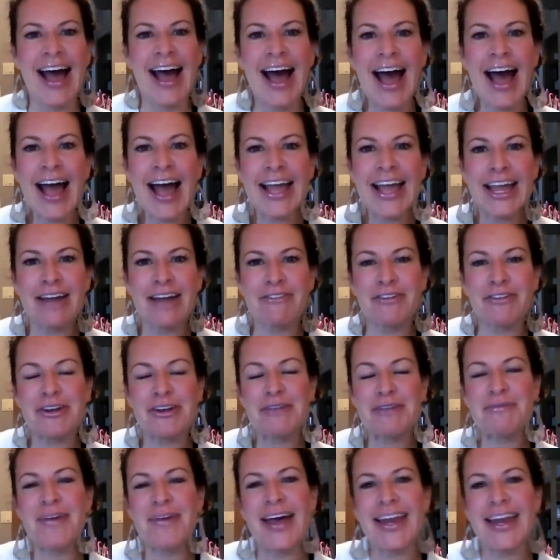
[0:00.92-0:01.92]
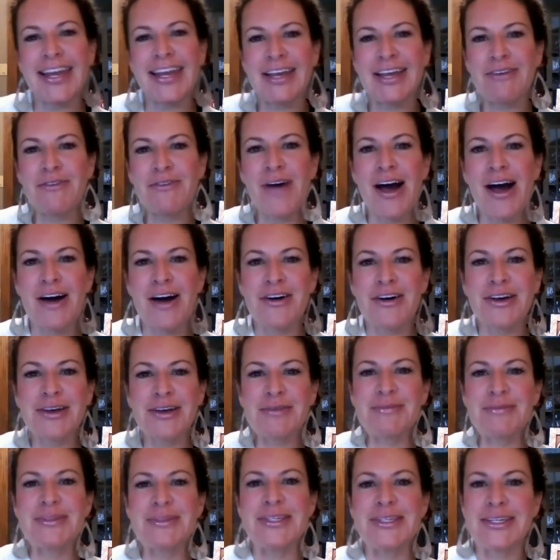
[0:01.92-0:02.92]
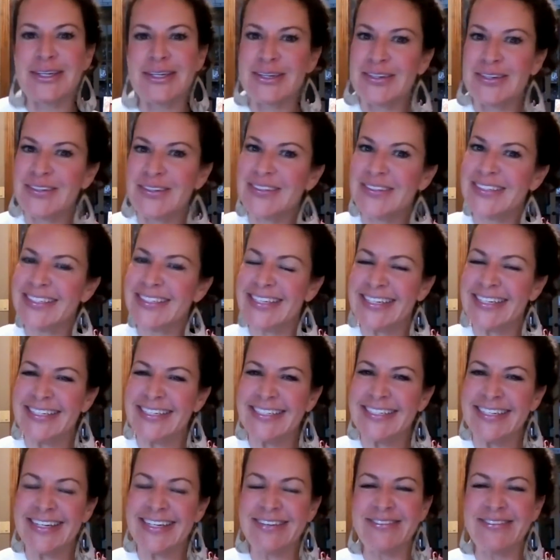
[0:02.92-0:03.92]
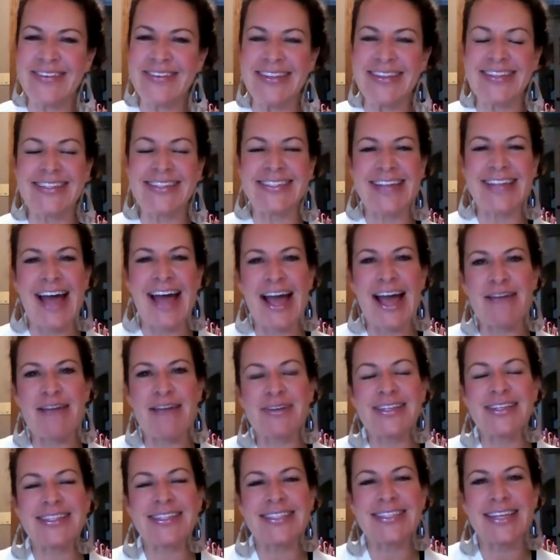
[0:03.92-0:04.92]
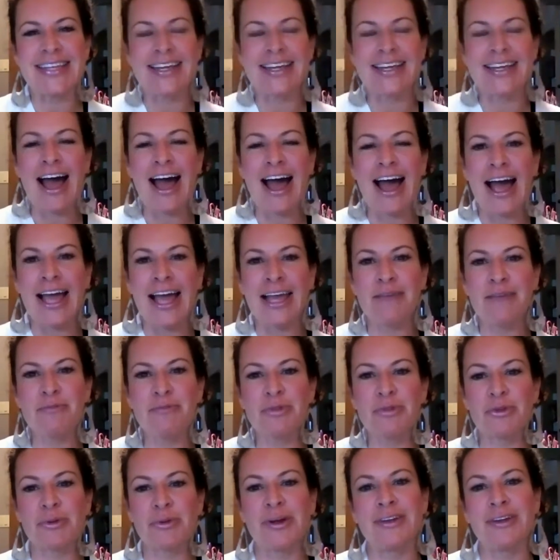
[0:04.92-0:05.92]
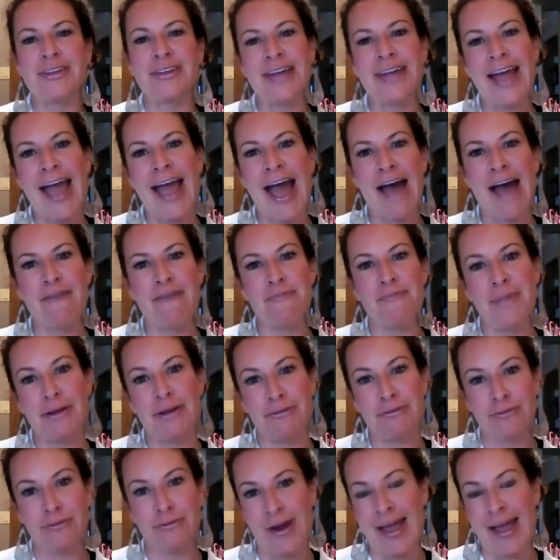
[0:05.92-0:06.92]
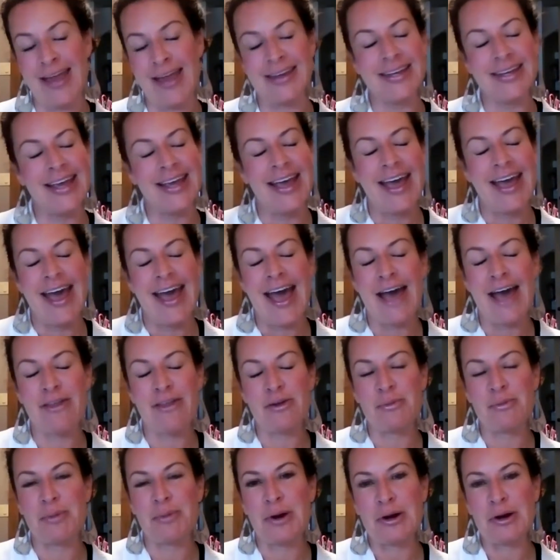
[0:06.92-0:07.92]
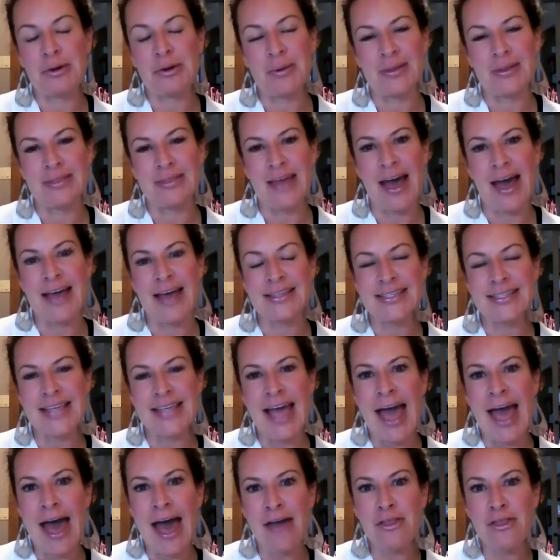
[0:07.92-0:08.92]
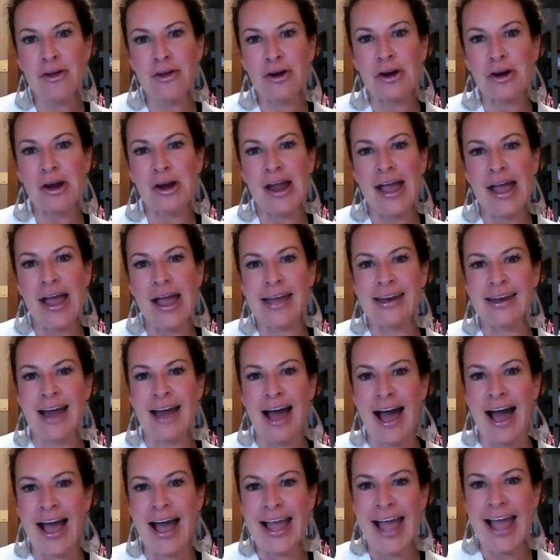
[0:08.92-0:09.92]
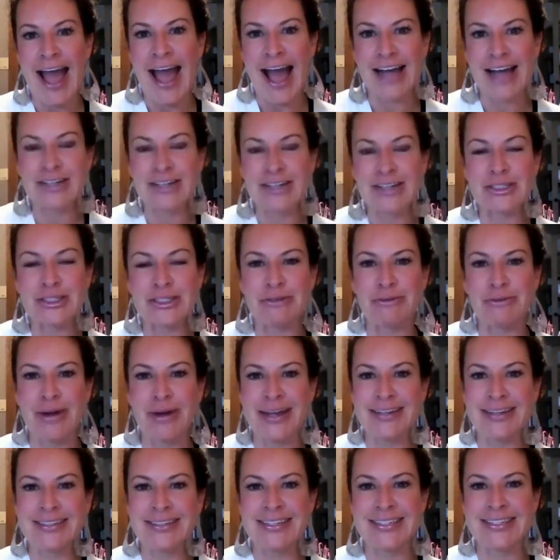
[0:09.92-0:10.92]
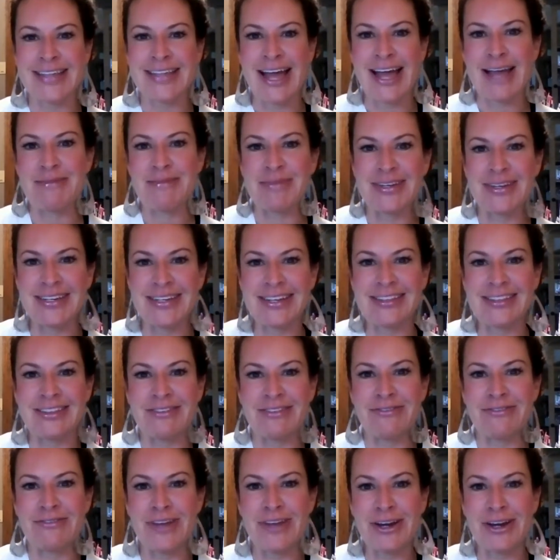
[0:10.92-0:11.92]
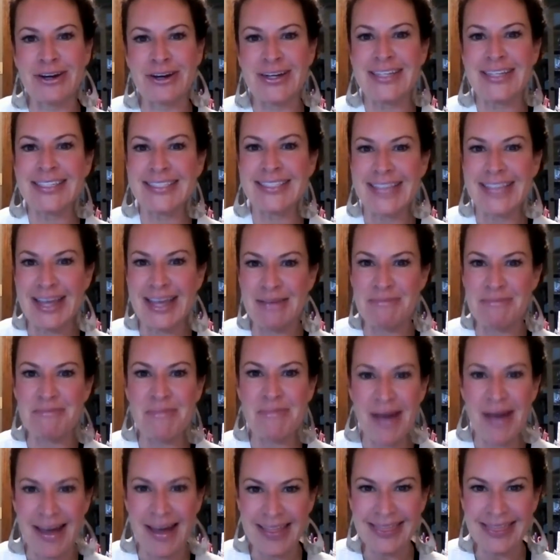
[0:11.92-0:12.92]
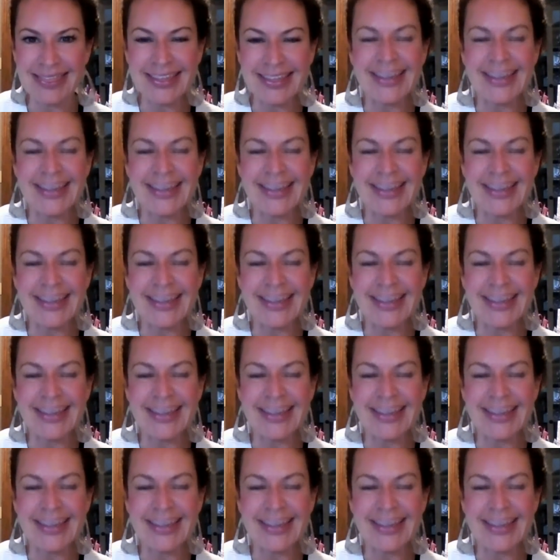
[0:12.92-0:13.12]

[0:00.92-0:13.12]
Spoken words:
Hi, everybody. Welcome to Dishing with Diamonds, and I am thrilled to have my friend Heather Burke with us. Heather and I actually ranked to Diamond in the very same month,